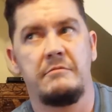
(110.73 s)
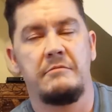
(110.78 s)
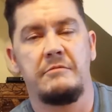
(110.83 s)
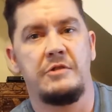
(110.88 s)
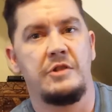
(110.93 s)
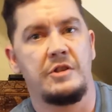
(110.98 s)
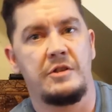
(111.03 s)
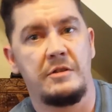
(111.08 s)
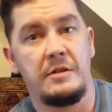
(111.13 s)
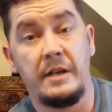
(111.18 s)

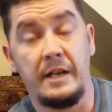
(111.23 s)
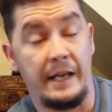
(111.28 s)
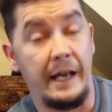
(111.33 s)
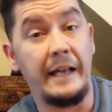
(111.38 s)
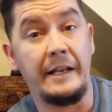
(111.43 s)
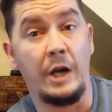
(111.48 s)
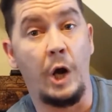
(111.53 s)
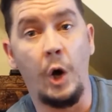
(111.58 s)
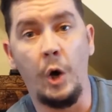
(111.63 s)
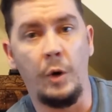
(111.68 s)
just
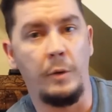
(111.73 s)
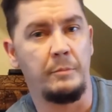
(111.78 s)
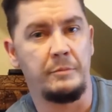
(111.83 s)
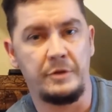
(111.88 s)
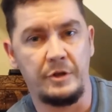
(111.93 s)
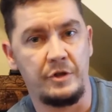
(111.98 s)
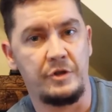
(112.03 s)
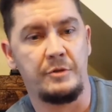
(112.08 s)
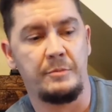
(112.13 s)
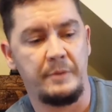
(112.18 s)
at home
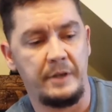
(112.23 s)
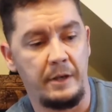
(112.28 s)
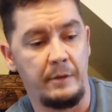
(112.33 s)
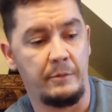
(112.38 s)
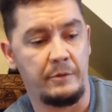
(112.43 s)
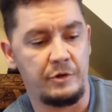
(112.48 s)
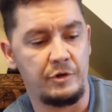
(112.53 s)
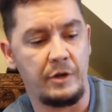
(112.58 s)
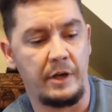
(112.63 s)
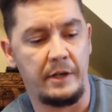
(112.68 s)
just to be able
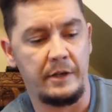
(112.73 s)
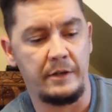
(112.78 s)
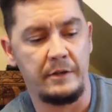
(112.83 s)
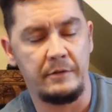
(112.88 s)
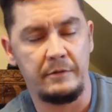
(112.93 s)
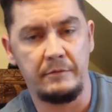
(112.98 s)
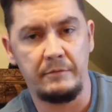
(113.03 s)
to try to